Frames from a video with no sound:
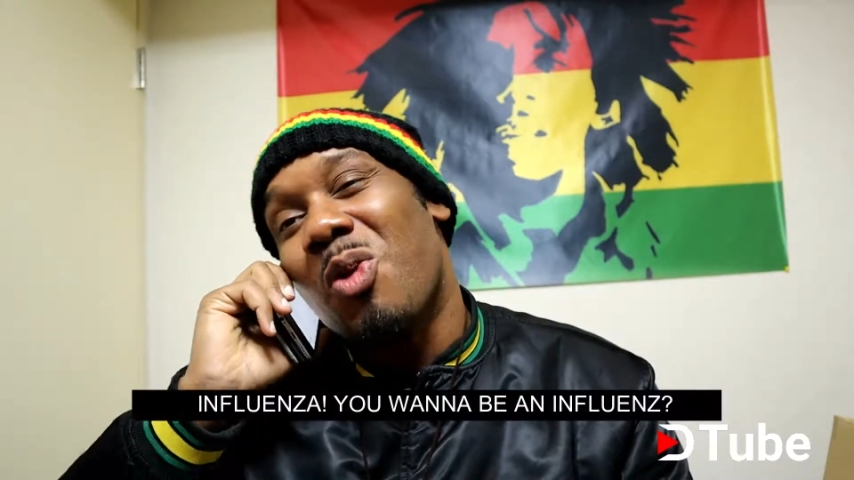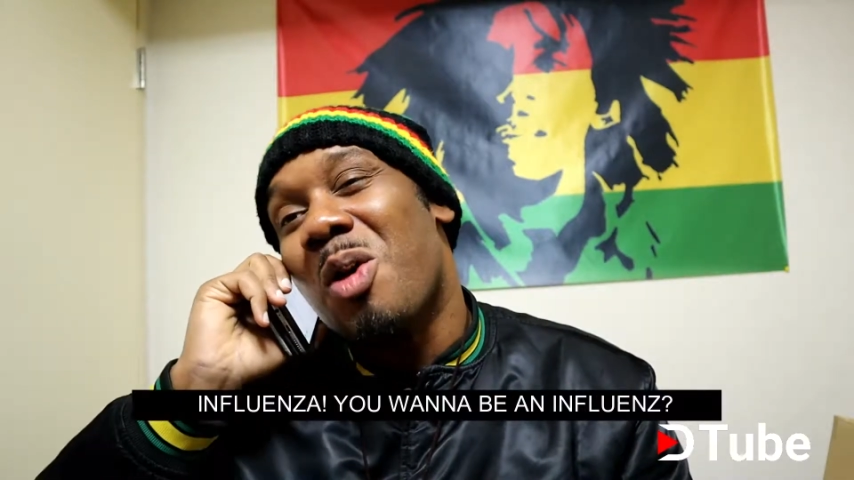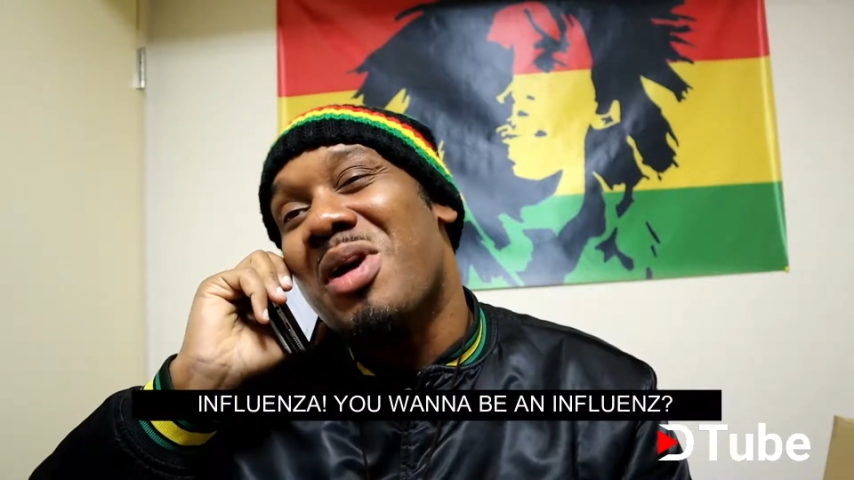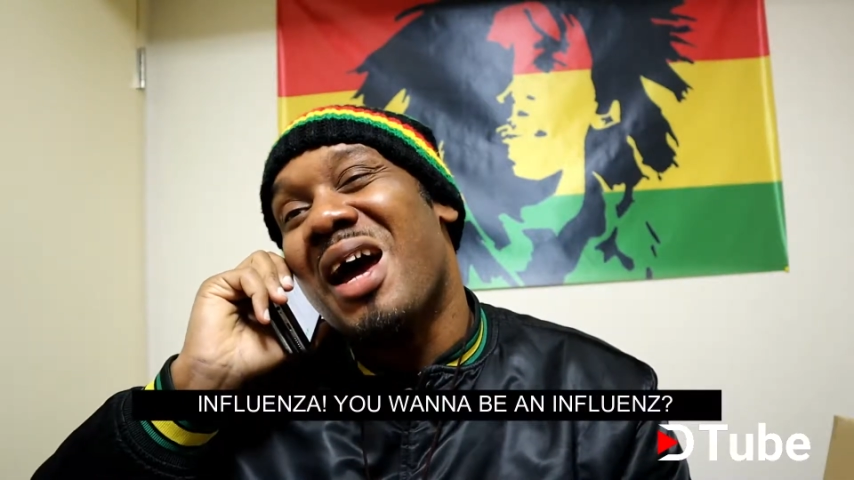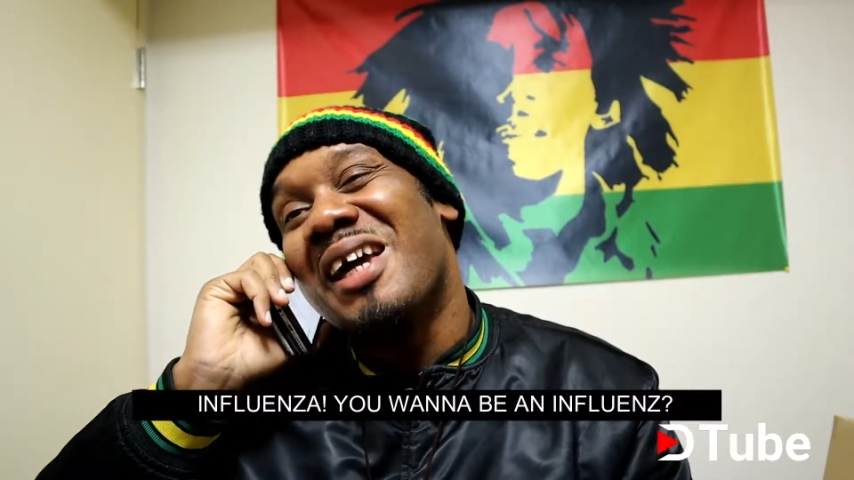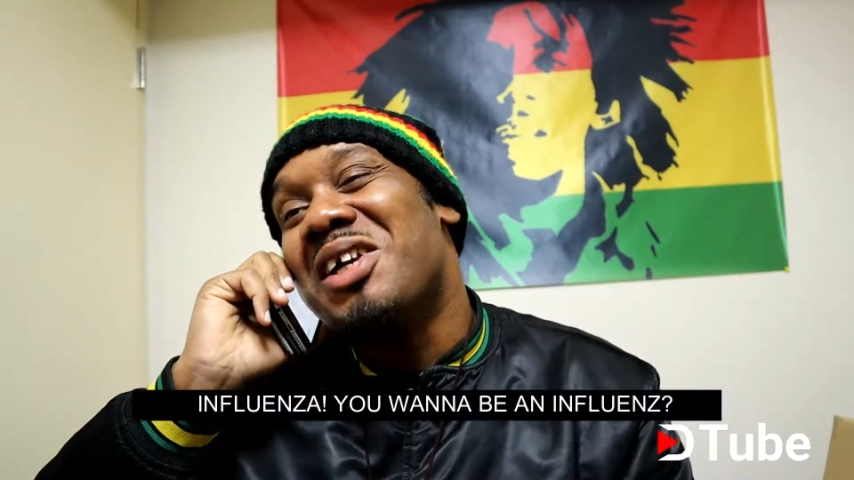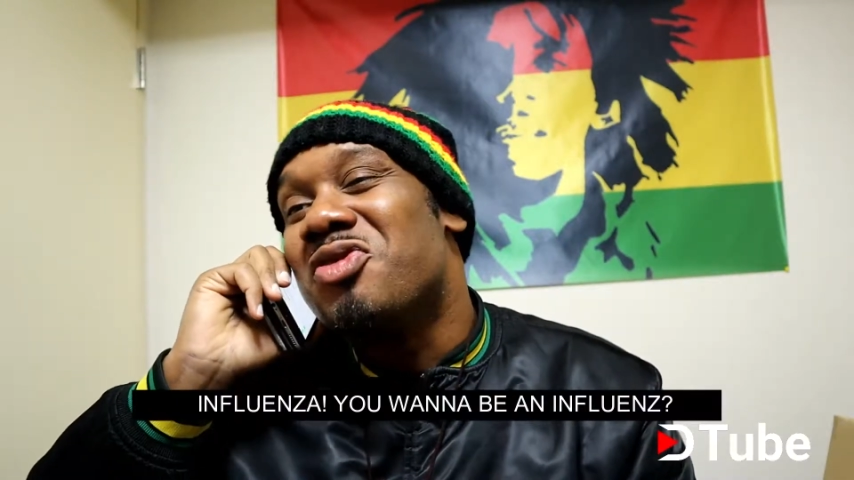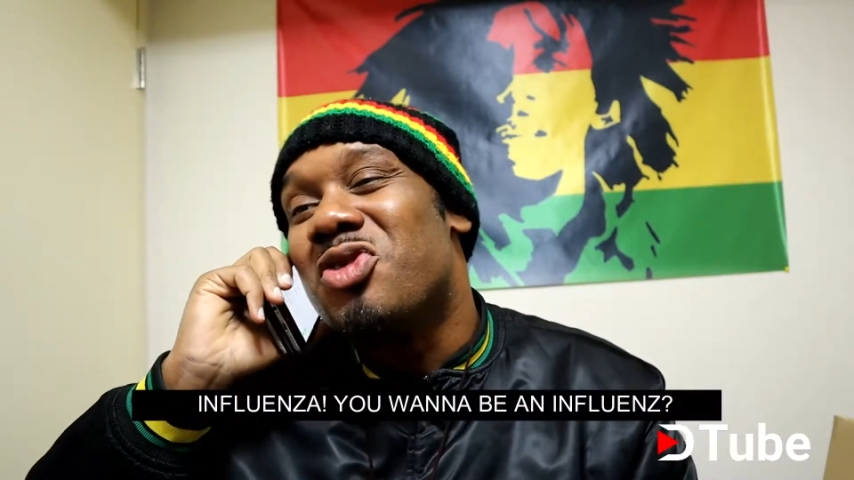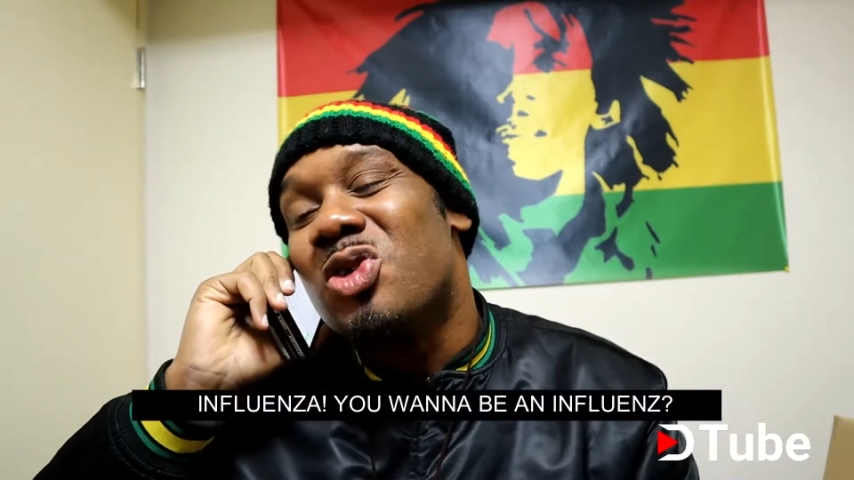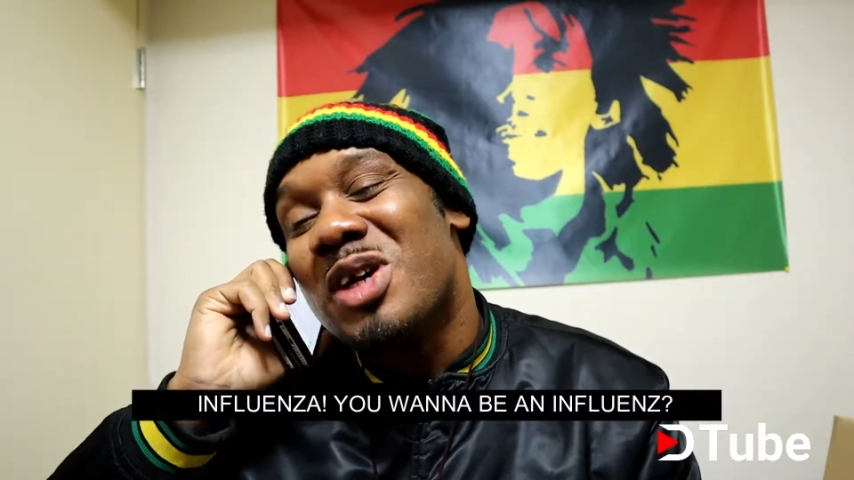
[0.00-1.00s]
want to be an
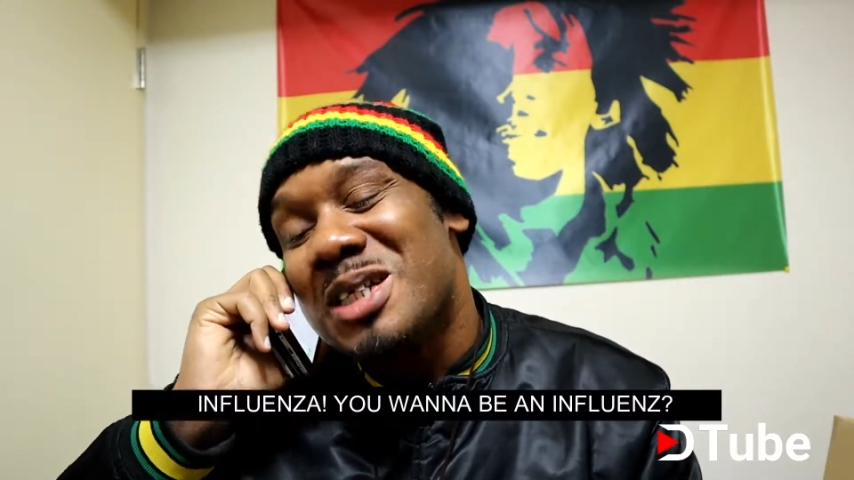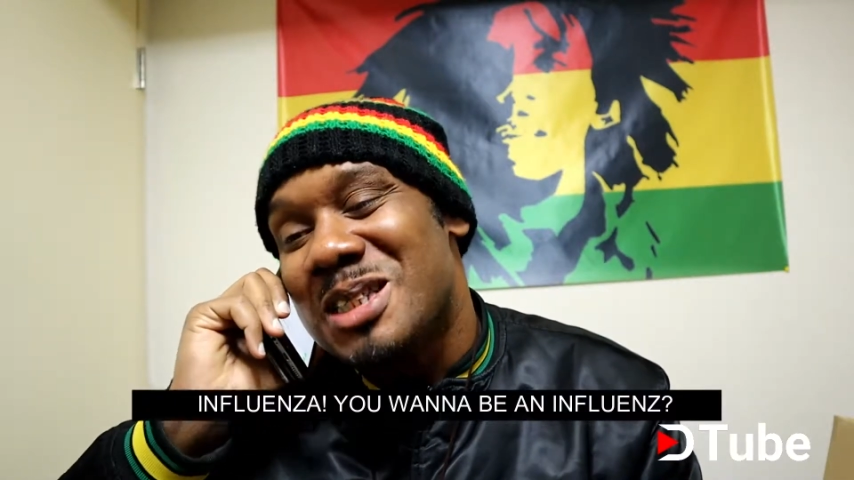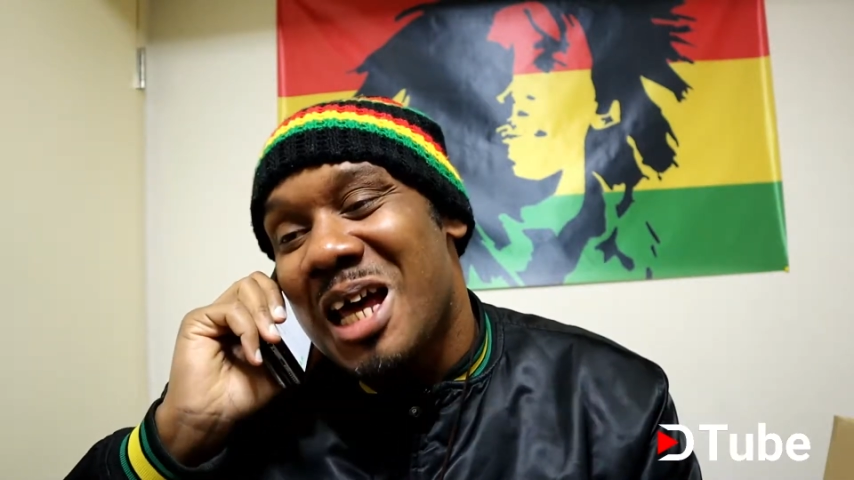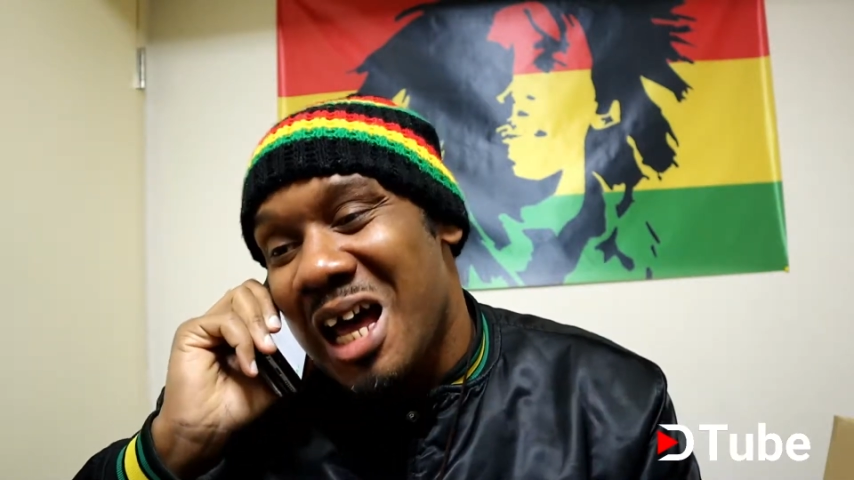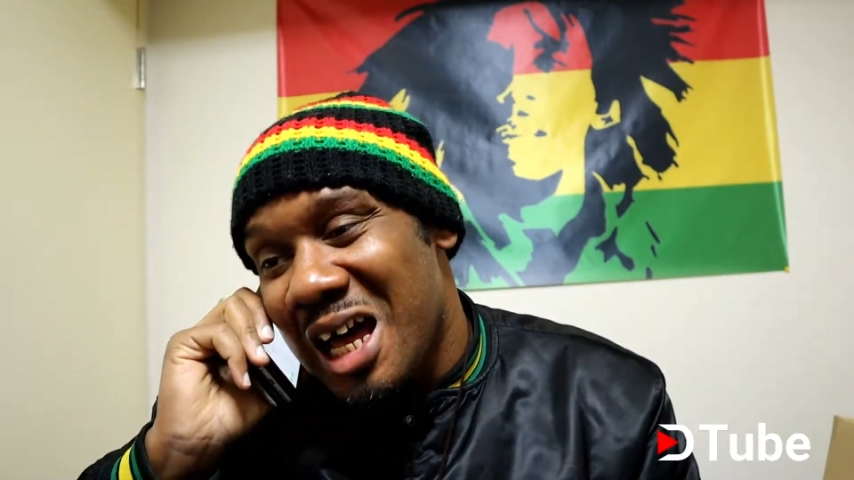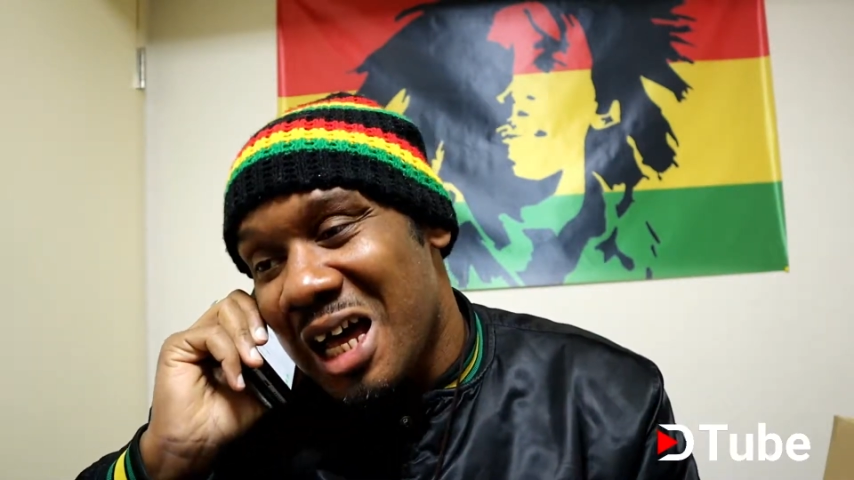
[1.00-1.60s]
influencer?